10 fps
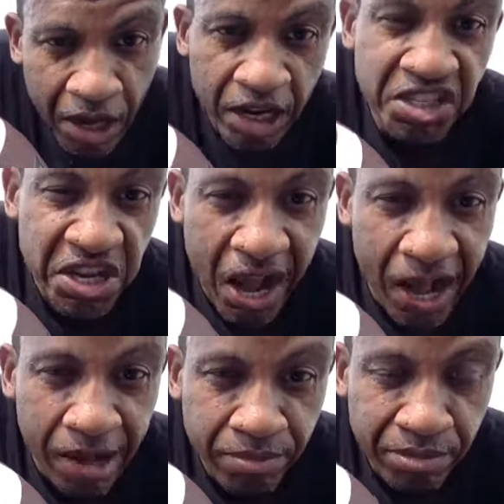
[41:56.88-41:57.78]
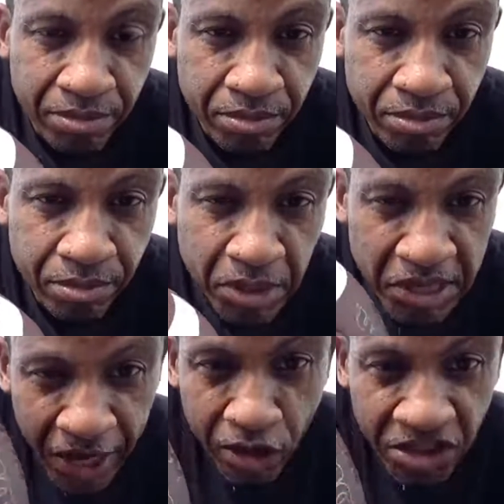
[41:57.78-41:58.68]
a job,
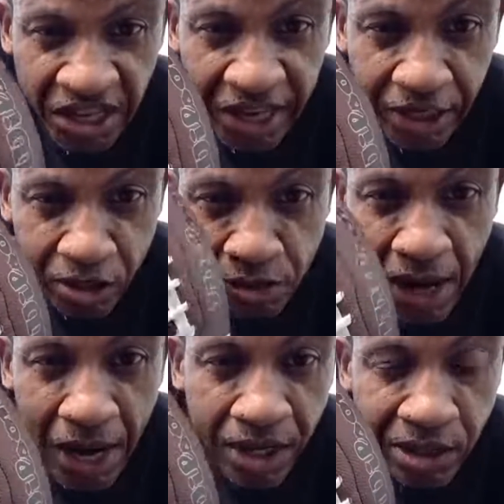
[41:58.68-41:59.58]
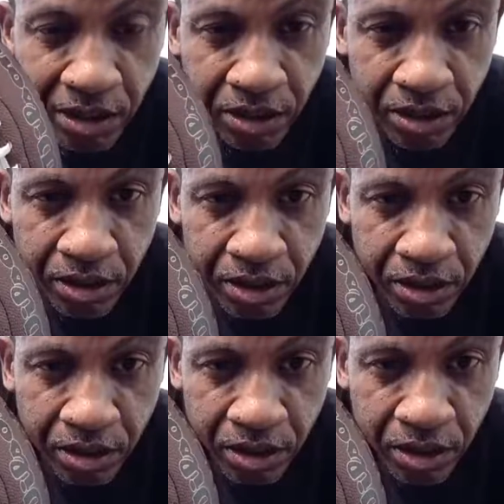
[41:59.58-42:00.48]
they're going to take the rock
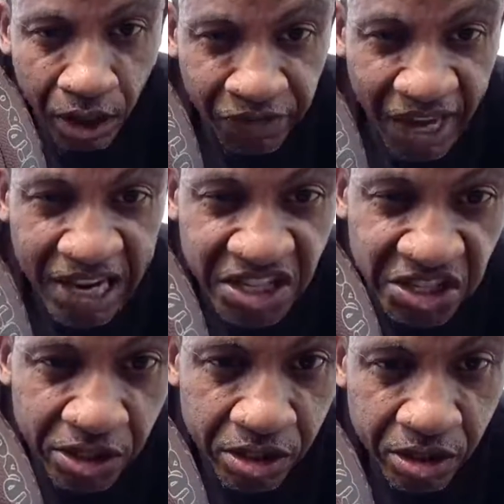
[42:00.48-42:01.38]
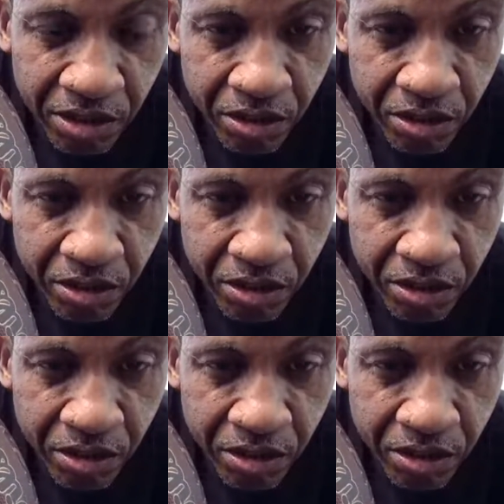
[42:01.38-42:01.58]
of ages.